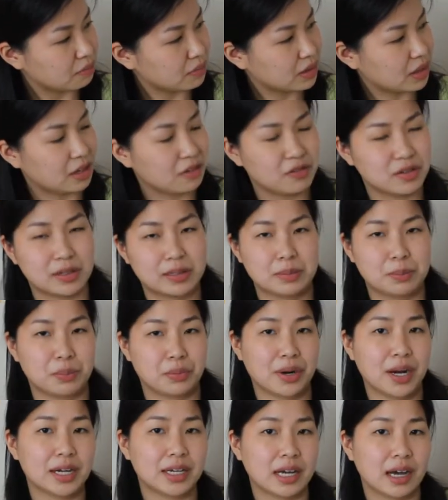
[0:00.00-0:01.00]
they've
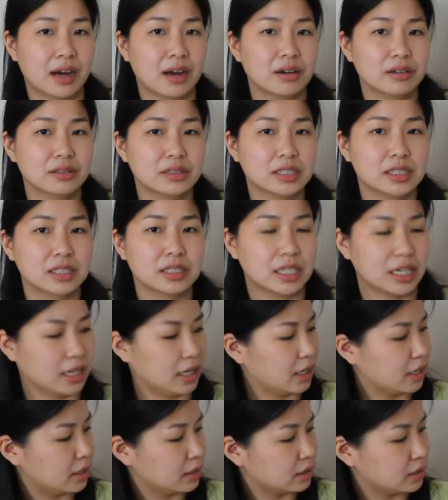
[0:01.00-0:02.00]
spread out,
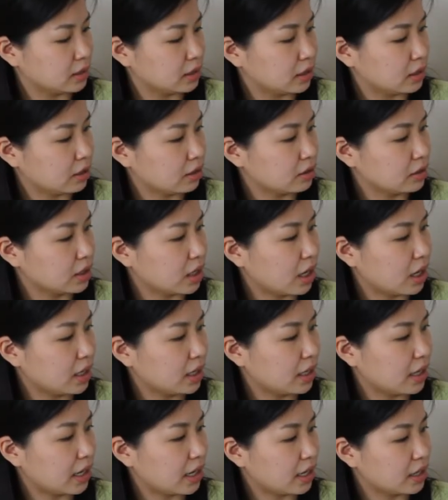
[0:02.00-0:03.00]
and they're not
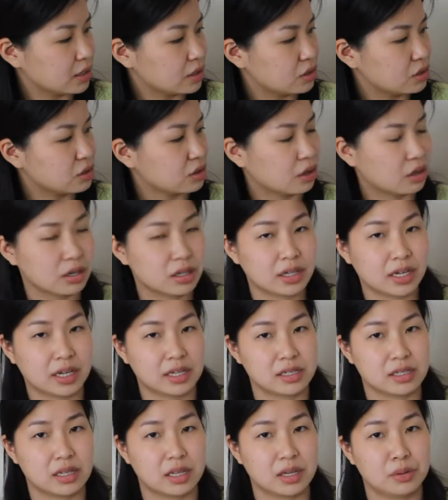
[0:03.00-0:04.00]
as dark
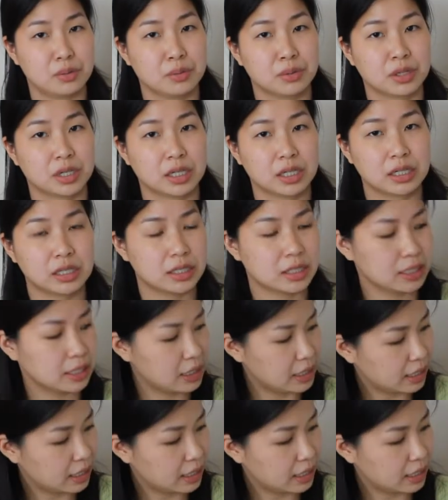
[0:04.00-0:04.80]
as they were.